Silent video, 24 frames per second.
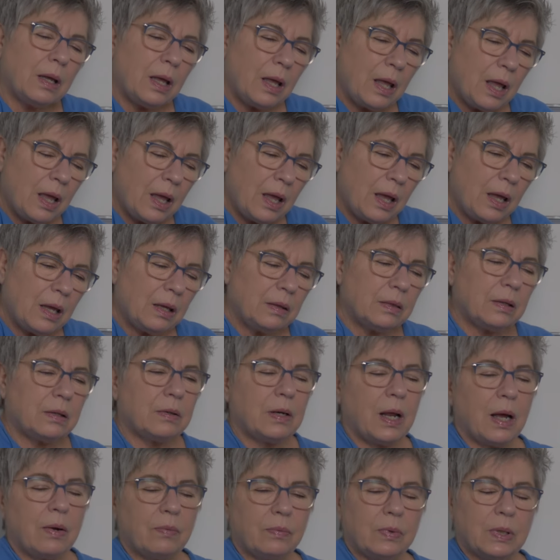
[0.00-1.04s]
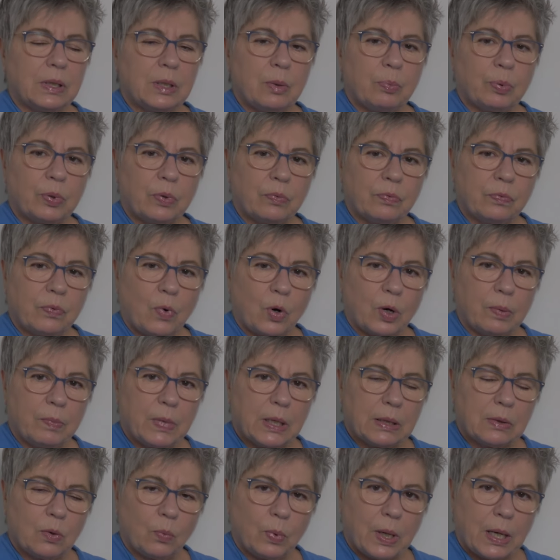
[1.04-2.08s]
they're not really
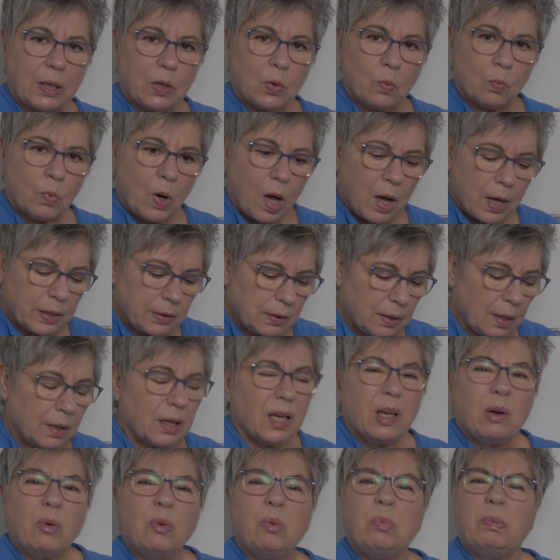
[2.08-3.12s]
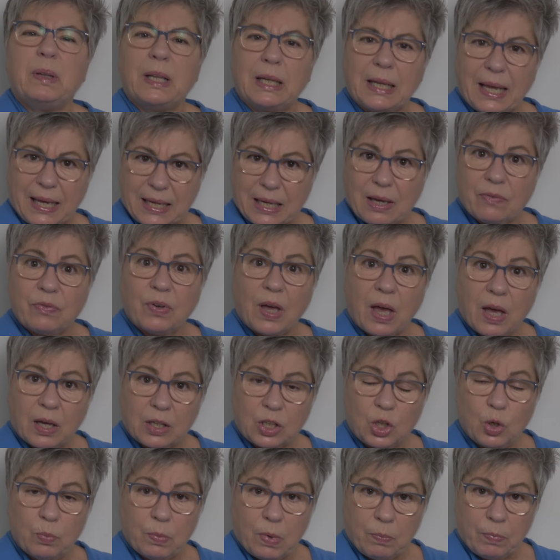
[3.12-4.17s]
performing the way you want, it would be like if a
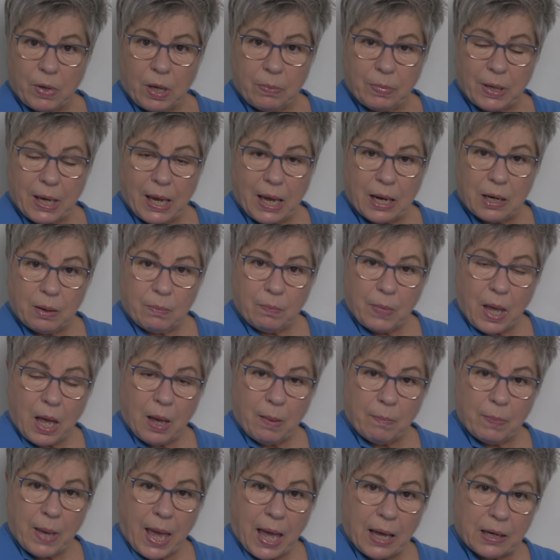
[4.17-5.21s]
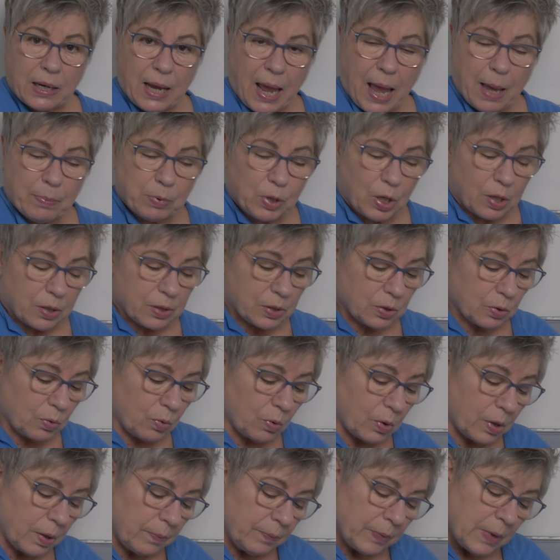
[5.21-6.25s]
human baby had a bad APGAR
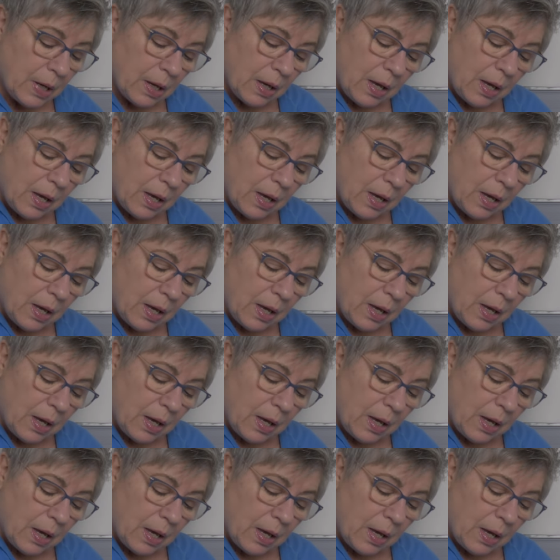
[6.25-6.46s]
score.